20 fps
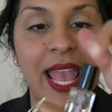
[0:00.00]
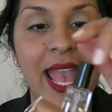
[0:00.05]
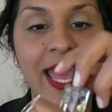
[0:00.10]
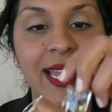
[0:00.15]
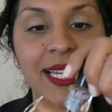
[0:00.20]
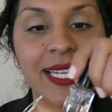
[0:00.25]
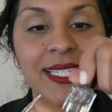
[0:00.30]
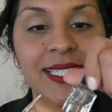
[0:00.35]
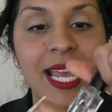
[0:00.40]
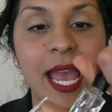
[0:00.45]

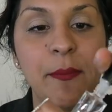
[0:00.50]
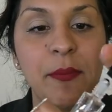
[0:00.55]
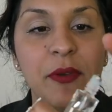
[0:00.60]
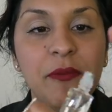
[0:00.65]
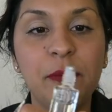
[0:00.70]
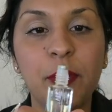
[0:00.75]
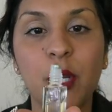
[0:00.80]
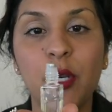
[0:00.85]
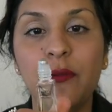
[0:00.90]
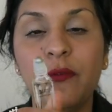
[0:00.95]
any type
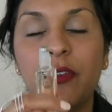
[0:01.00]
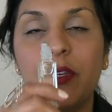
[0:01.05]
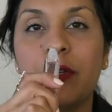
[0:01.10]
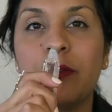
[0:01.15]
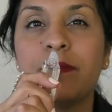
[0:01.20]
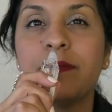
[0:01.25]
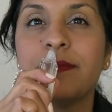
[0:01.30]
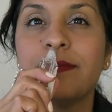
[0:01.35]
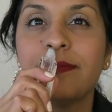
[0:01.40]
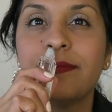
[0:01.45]
of
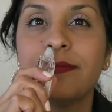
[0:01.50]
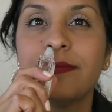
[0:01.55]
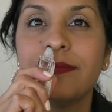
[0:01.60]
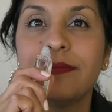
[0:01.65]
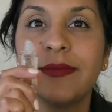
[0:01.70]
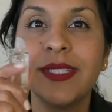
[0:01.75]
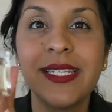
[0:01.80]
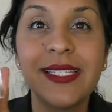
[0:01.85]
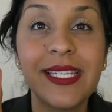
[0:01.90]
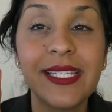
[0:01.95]
perfume.
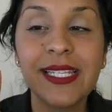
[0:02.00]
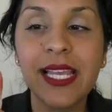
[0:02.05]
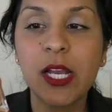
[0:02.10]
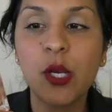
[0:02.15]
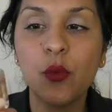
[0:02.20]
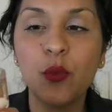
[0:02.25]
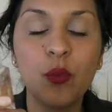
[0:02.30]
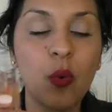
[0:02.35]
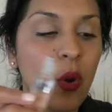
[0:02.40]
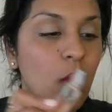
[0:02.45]
This is
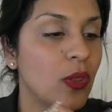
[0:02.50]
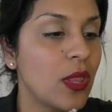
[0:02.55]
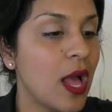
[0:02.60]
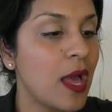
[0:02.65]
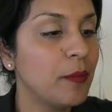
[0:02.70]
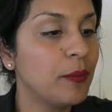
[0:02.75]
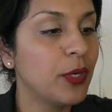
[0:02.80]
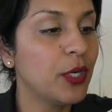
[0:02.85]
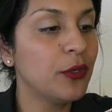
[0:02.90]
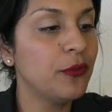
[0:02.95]
like a
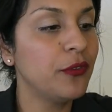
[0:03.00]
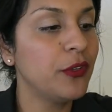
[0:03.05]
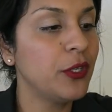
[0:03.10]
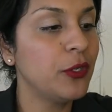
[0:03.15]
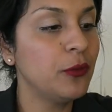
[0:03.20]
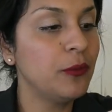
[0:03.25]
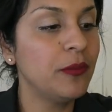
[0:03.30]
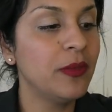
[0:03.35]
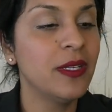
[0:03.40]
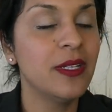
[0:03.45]
roll-on
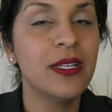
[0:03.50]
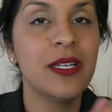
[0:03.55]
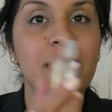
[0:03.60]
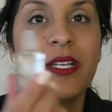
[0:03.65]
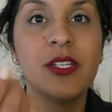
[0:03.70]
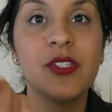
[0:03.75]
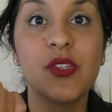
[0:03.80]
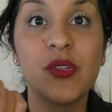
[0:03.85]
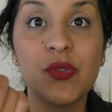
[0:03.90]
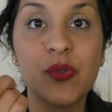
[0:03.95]
perfume,
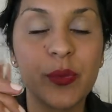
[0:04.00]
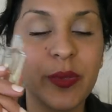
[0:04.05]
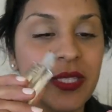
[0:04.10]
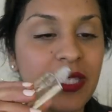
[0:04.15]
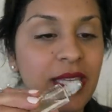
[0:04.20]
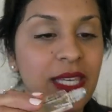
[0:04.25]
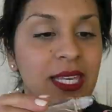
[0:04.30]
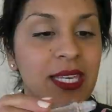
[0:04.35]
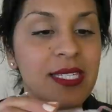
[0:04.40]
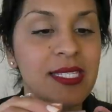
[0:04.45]
so it's
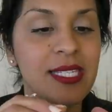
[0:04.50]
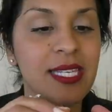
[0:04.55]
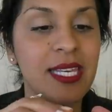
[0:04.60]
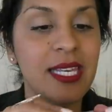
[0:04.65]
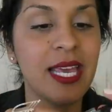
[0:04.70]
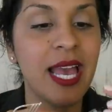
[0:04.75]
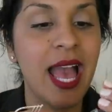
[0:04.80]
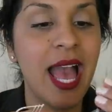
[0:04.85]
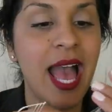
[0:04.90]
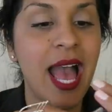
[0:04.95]
really
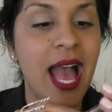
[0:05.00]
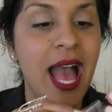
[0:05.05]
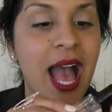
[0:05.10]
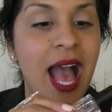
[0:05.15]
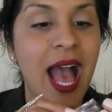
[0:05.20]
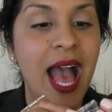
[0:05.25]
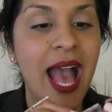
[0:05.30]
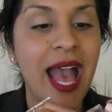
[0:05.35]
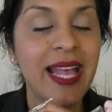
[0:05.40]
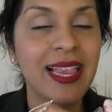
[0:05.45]
easy.
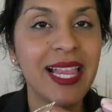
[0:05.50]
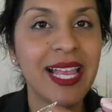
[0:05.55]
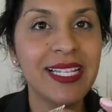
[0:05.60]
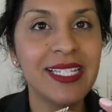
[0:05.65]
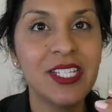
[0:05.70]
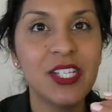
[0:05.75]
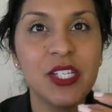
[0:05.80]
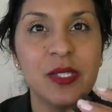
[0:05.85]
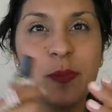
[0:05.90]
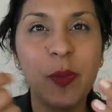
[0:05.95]
I
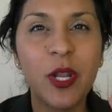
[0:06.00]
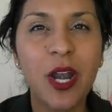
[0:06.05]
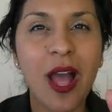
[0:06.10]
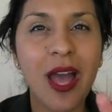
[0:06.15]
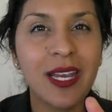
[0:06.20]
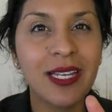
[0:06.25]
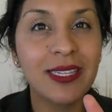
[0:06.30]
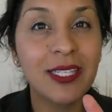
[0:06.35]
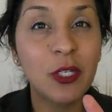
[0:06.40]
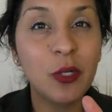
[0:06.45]
like to just put
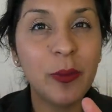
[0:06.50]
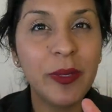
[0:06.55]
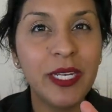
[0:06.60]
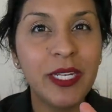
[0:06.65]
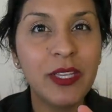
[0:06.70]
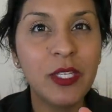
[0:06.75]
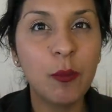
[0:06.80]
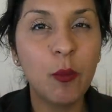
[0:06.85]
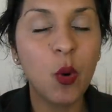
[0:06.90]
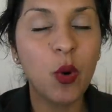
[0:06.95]
on a little
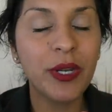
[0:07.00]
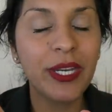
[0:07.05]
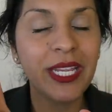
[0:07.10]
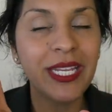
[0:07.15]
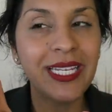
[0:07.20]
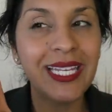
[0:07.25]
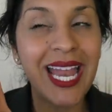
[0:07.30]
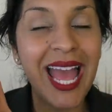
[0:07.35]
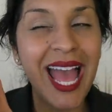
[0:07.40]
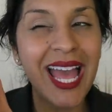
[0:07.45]
bit in the
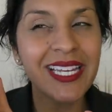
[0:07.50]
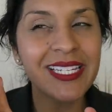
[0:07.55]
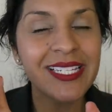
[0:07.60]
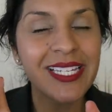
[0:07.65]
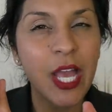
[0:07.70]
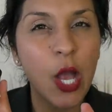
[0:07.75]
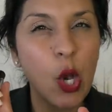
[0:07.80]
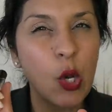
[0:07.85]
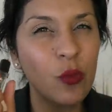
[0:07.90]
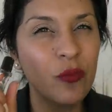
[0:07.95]
morning,
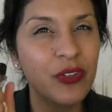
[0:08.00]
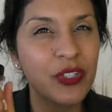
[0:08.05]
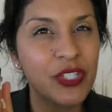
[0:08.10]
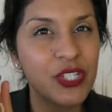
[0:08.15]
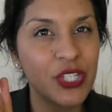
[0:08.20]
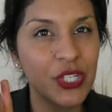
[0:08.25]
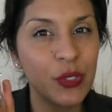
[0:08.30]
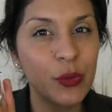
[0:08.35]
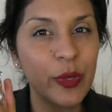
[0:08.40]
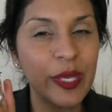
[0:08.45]
not to
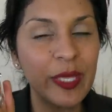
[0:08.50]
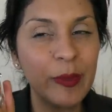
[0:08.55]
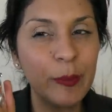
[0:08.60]
overdo